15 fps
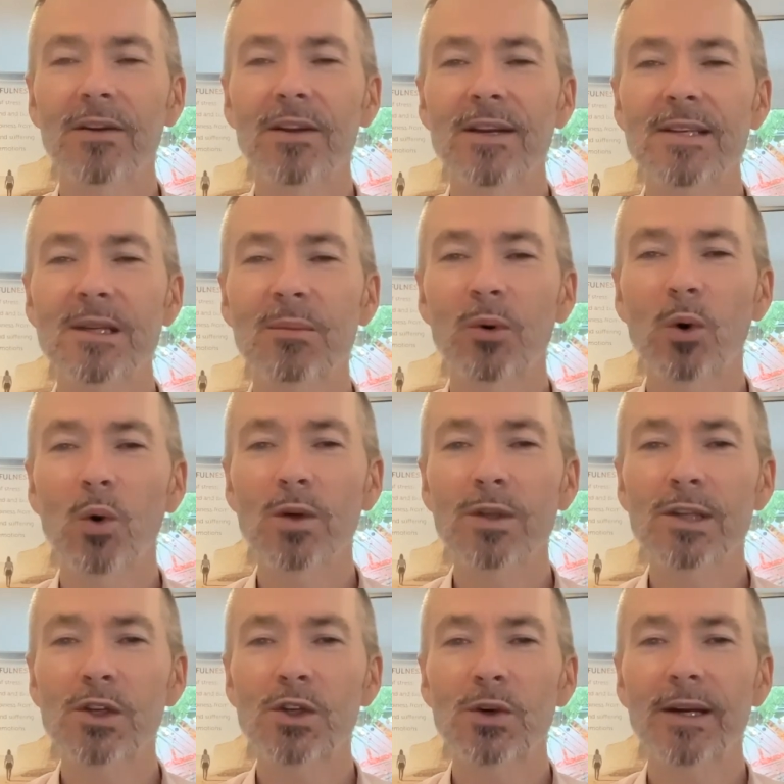they
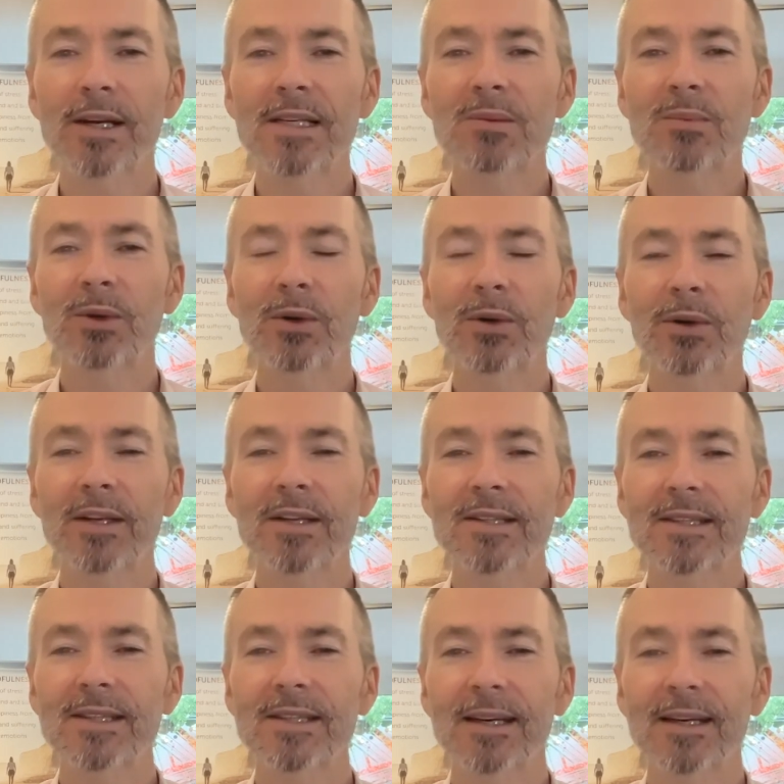supported your experience
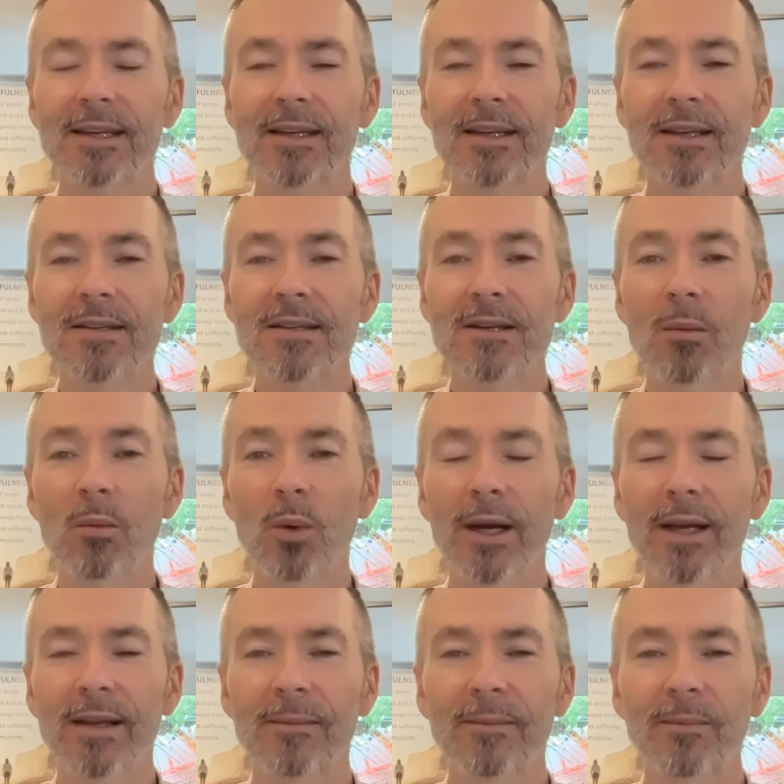today in some way.